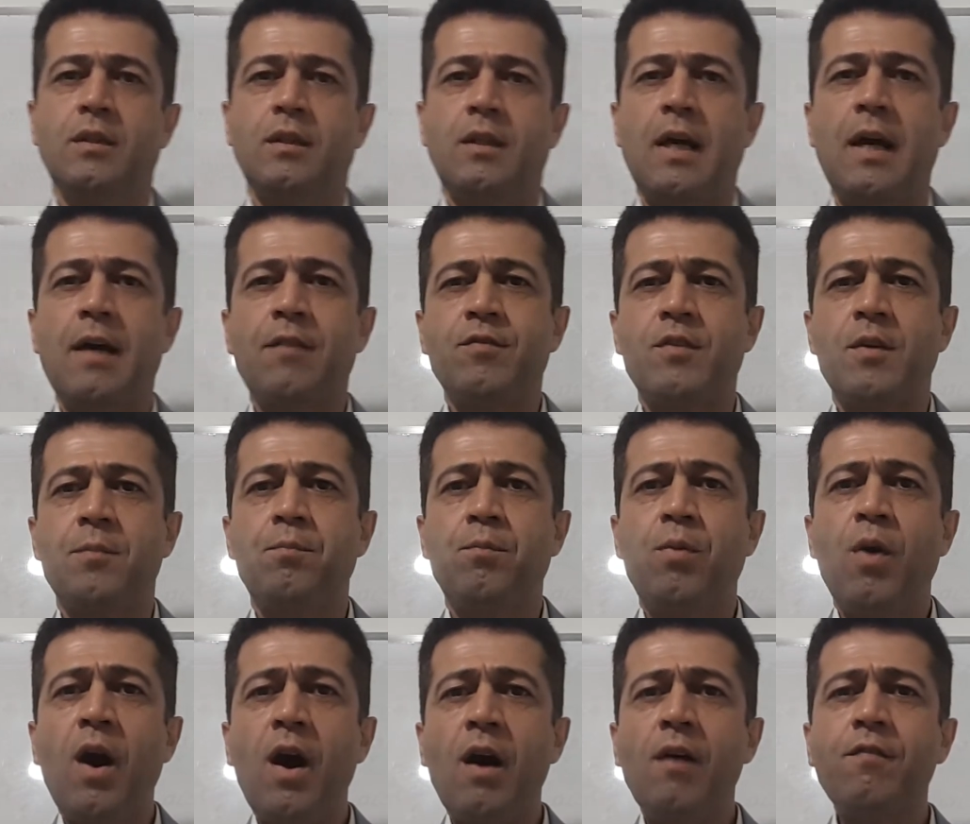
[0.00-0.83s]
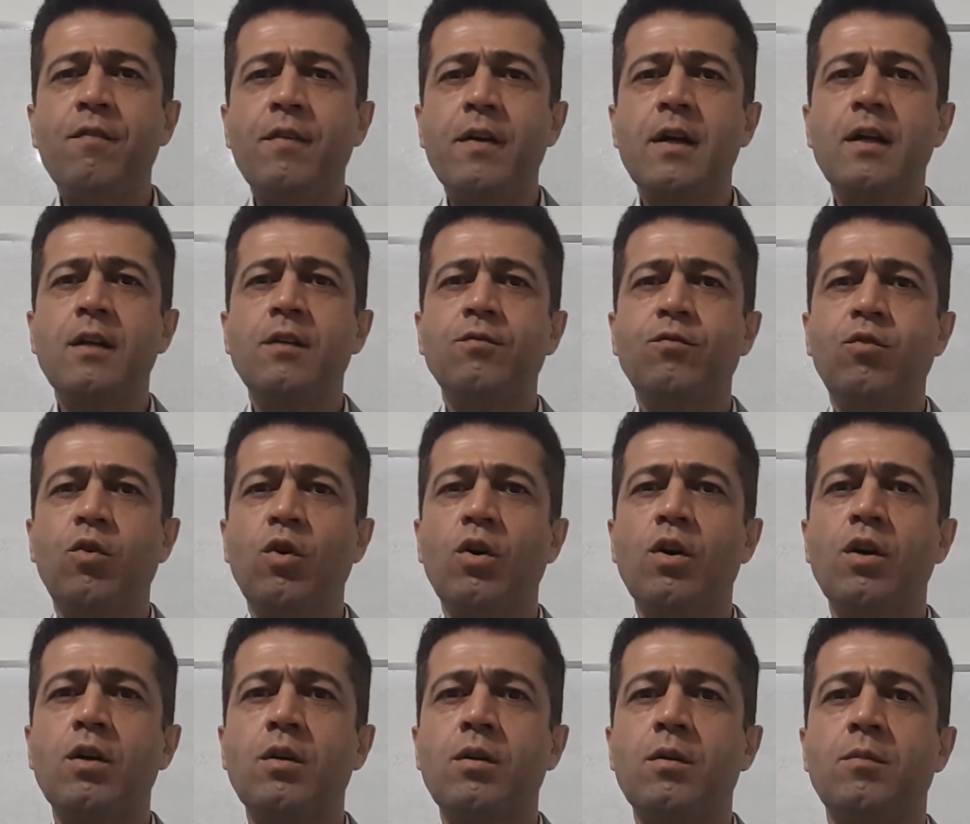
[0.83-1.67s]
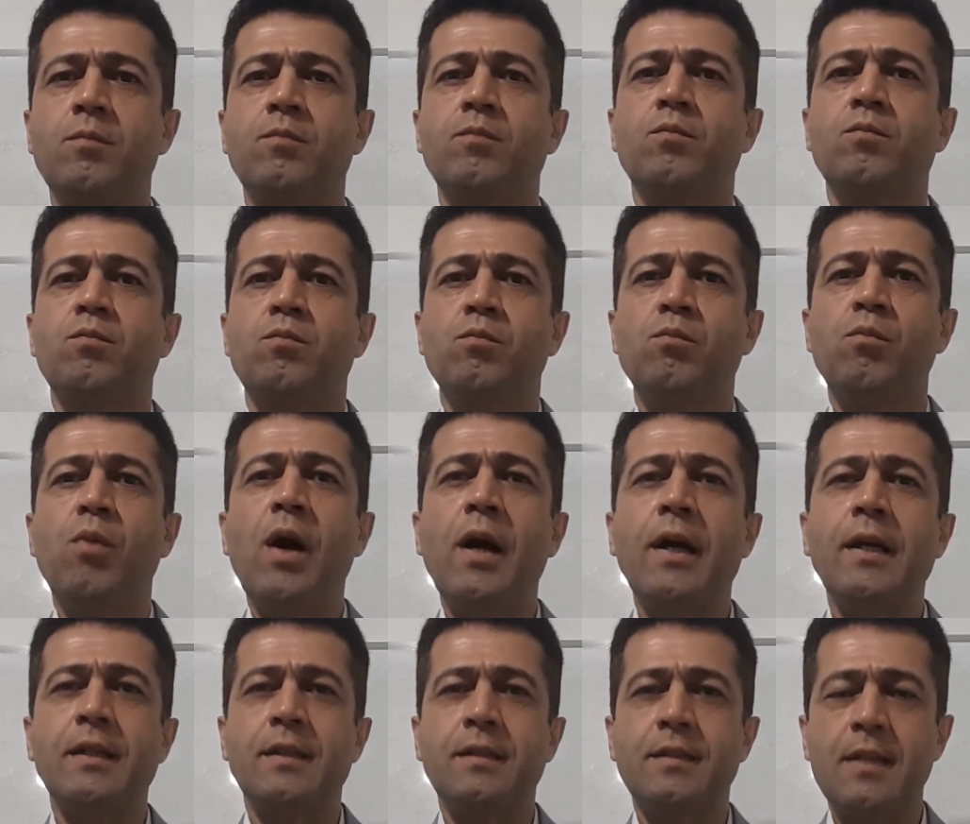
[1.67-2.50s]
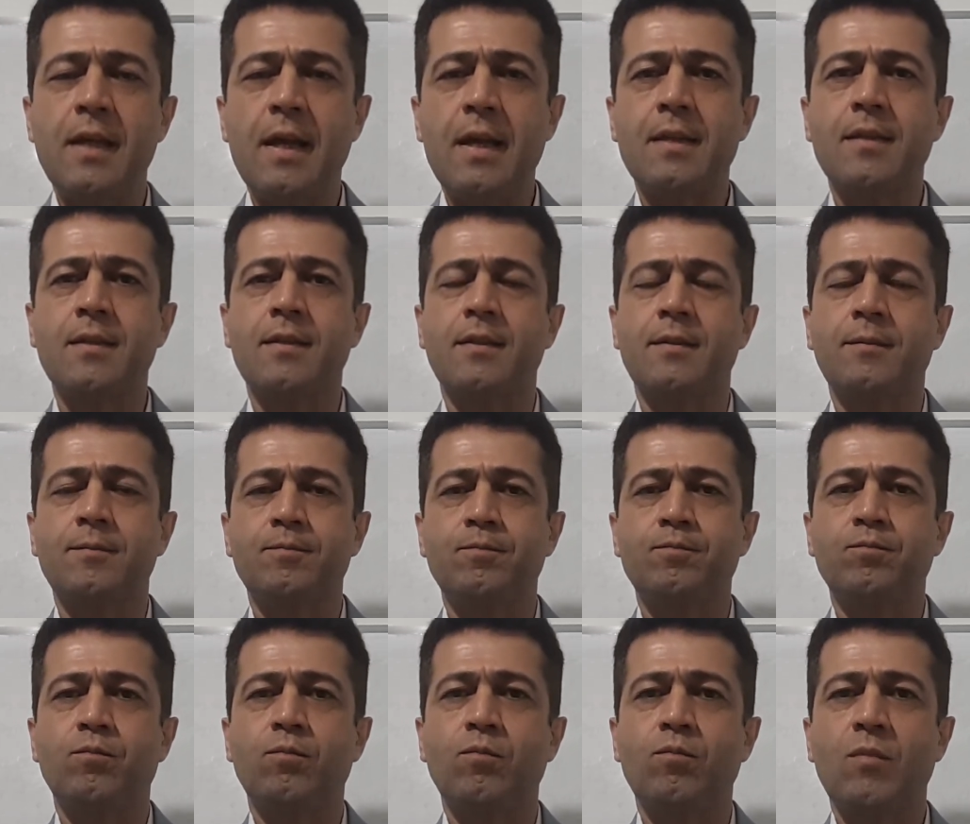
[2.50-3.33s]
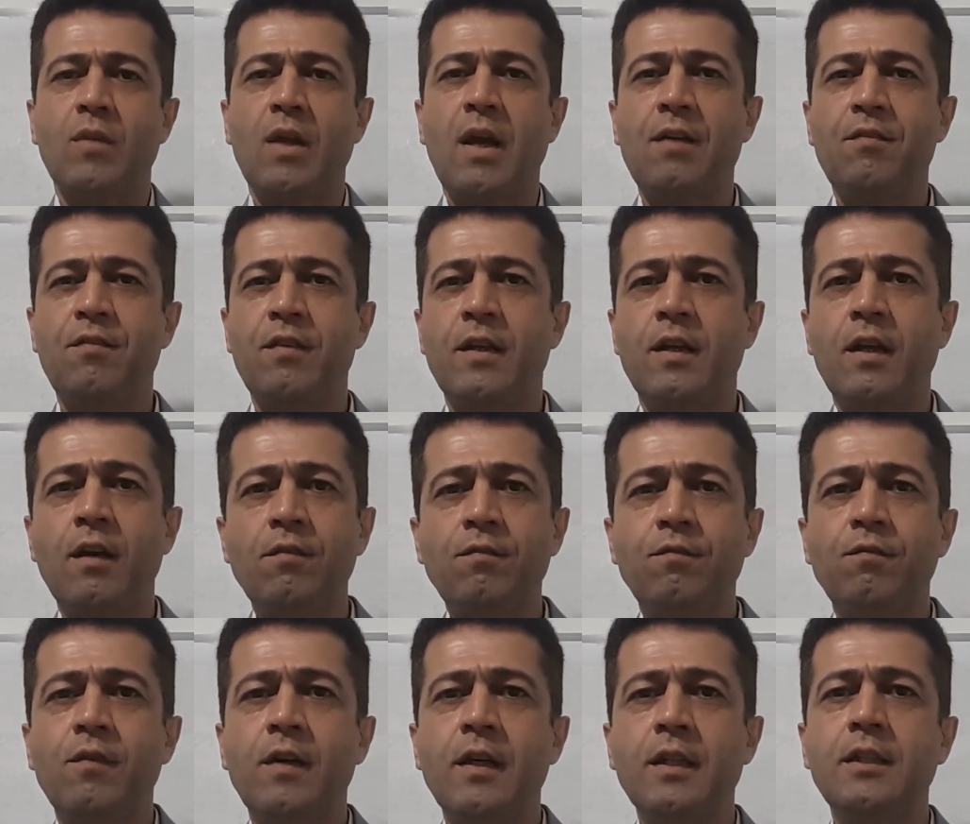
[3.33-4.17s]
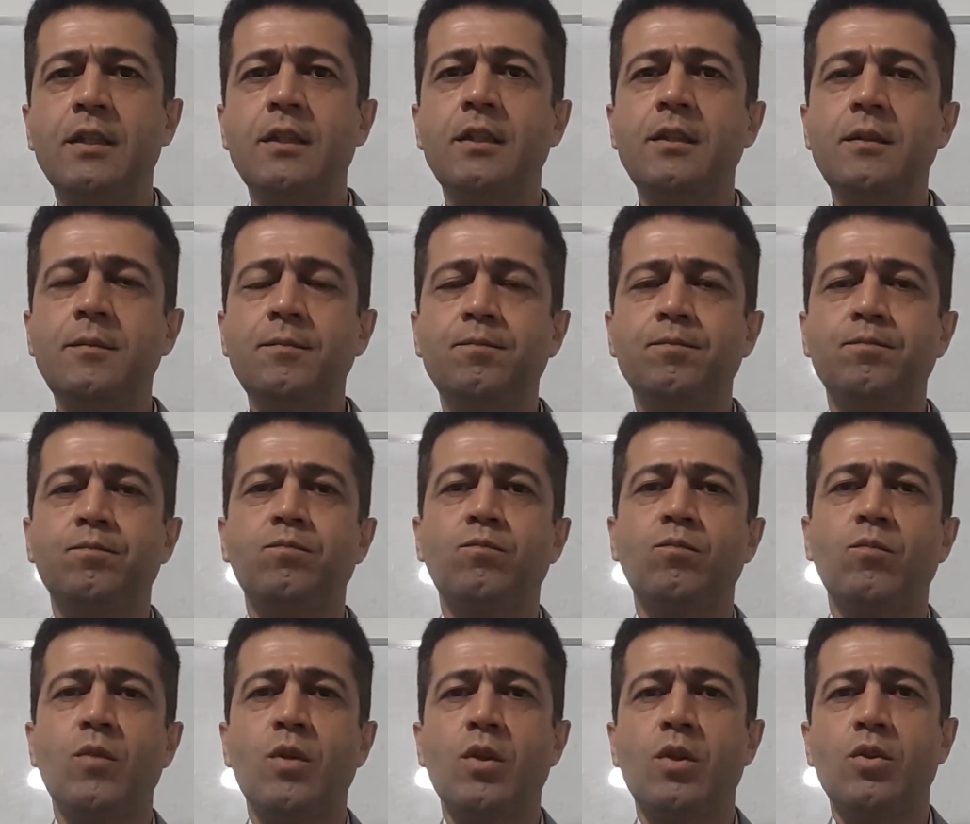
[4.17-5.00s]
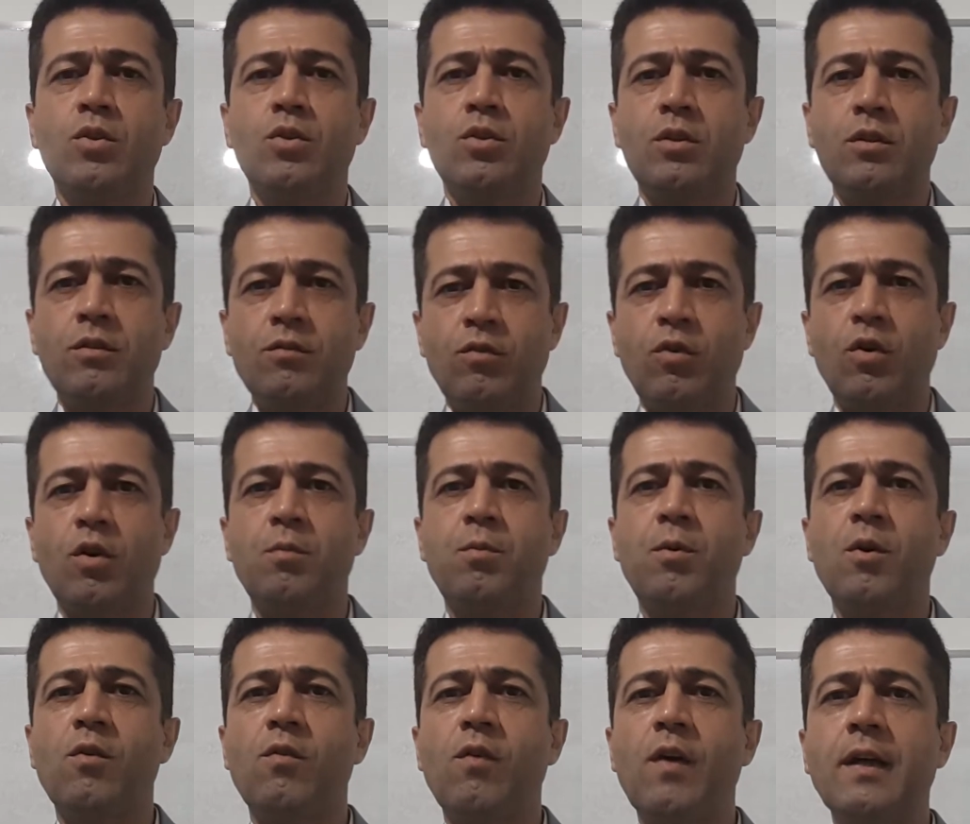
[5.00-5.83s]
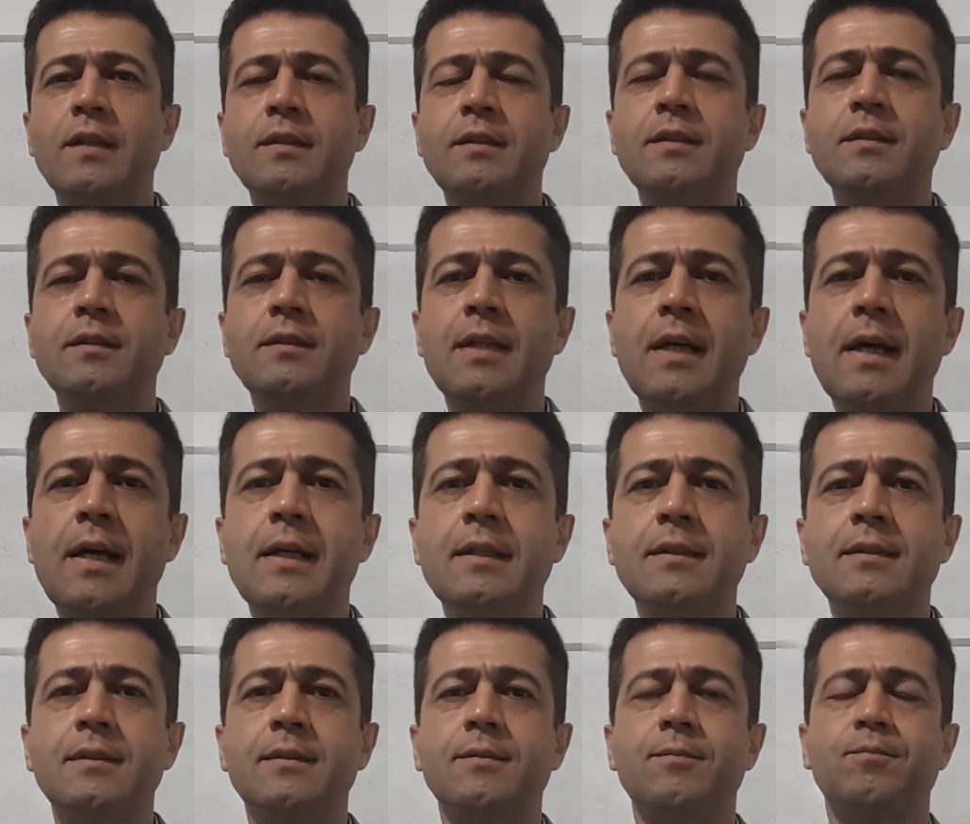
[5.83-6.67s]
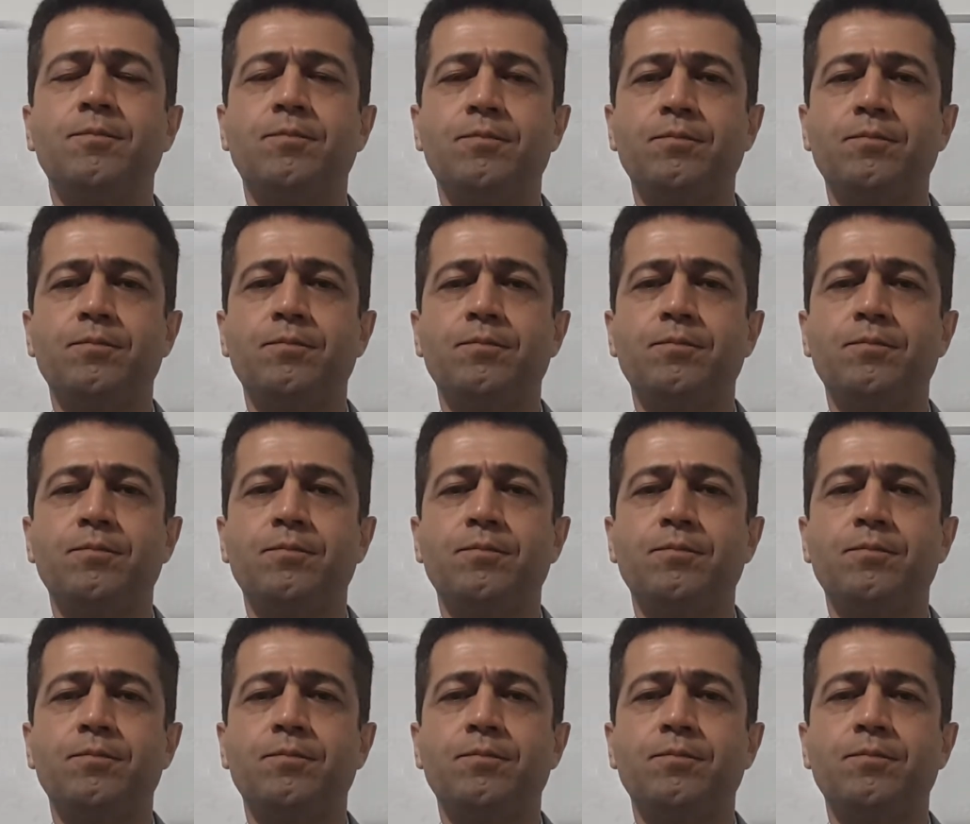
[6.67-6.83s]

have the power for buying that, have enough money for providing that